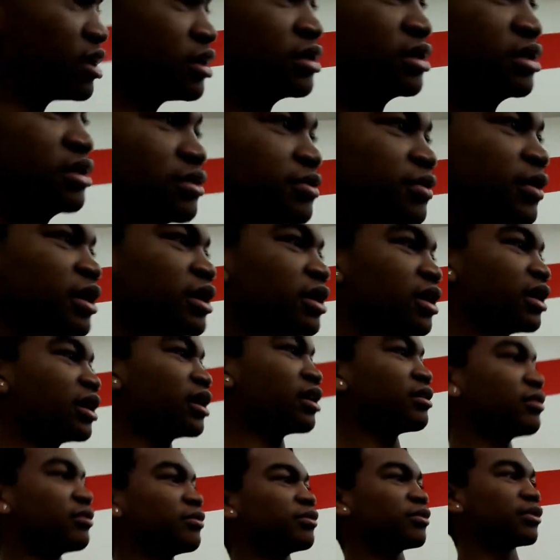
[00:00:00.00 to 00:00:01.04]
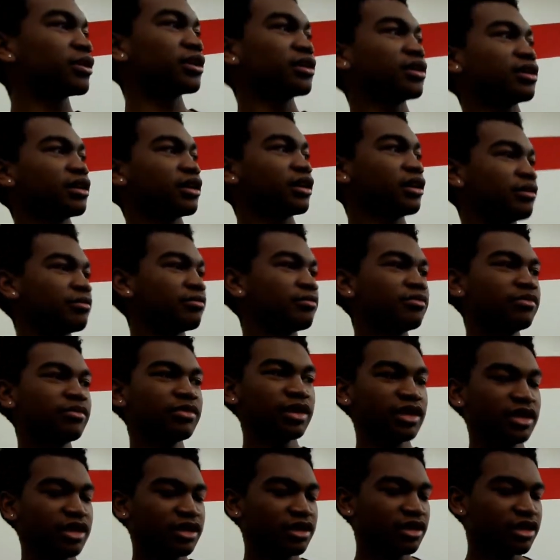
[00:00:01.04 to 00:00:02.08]
So right just now entered. we're um,
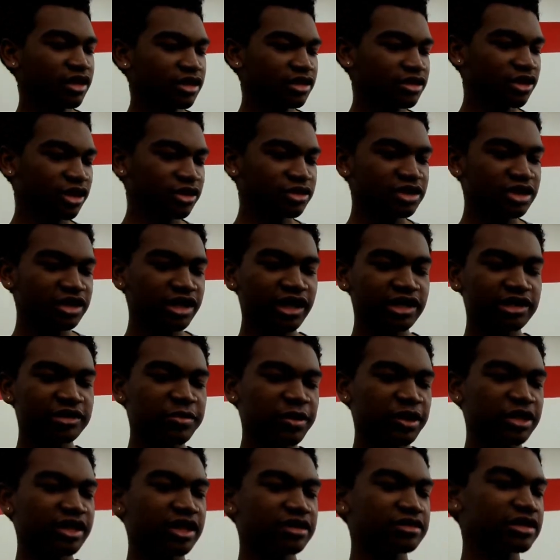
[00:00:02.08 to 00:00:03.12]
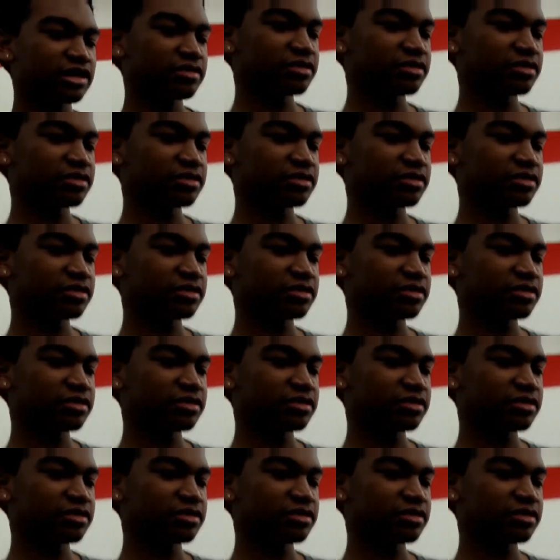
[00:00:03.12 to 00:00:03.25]
Darcy has picked out